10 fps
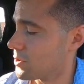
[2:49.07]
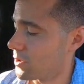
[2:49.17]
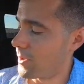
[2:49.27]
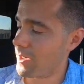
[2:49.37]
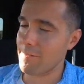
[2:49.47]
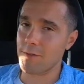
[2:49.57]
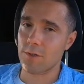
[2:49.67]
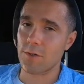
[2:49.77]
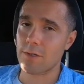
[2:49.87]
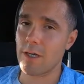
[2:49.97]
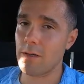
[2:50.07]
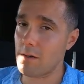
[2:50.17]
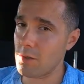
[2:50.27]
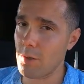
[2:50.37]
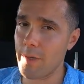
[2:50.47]
so you might have to cook that
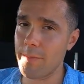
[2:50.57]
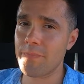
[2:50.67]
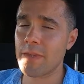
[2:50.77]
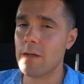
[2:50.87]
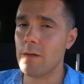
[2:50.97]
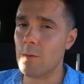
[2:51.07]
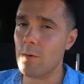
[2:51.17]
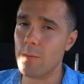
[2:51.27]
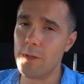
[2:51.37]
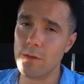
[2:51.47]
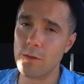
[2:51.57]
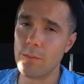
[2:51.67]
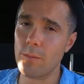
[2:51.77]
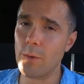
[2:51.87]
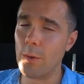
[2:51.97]
a little bit or be a
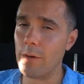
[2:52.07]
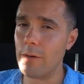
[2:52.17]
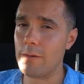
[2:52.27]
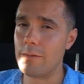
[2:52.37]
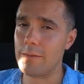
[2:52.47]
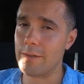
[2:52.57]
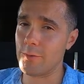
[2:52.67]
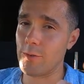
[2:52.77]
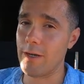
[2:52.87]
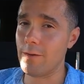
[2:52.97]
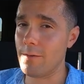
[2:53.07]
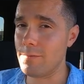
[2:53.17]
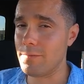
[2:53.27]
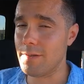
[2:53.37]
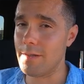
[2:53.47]
little more uh,
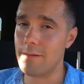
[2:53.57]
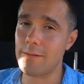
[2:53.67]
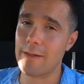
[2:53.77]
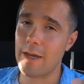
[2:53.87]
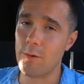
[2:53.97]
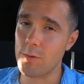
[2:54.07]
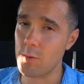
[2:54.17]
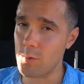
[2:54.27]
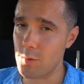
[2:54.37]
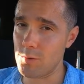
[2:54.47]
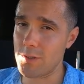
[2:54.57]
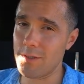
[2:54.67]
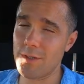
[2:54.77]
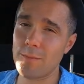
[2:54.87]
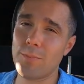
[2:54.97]
creative in how you use
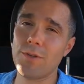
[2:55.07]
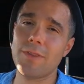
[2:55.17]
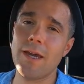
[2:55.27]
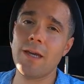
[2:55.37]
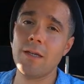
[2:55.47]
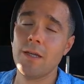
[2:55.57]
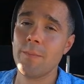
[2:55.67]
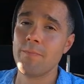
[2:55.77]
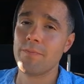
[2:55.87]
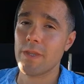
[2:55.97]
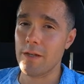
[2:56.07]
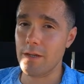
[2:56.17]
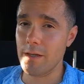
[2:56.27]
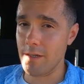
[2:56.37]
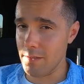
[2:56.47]
it. You can put that in
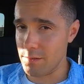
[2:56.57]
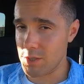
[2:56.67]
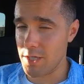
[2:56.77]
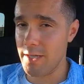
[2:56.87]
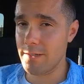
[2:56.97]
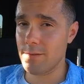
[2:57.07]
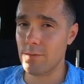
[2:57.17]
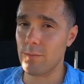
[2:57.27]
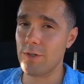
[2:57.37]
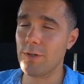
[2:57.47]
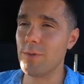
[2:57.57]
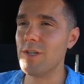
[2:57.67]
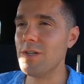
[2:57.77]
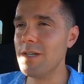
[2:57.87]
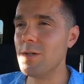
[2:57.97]
a shake or blender, but
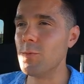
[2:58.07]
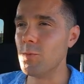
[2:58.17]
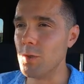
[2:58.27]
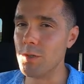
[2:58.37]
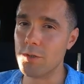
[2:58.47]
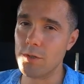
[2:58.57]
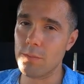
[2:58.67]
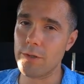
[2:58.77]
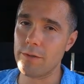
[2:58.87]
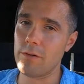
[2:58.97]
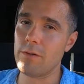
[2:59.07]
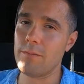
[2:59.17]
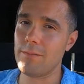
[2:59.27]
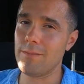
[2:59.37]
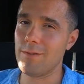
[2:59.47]
you need a really good blender.
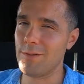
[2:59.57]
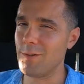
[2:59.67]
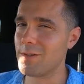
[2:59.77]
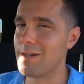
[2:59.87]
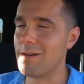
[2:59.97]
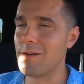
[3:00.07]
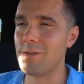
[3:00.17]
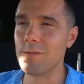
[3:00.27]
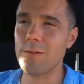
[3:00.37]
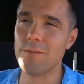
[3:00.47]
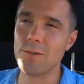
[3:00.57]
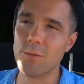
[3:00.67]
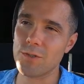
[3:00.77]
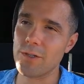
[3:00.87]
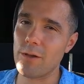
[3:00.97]
You know, you're looking at 150, 200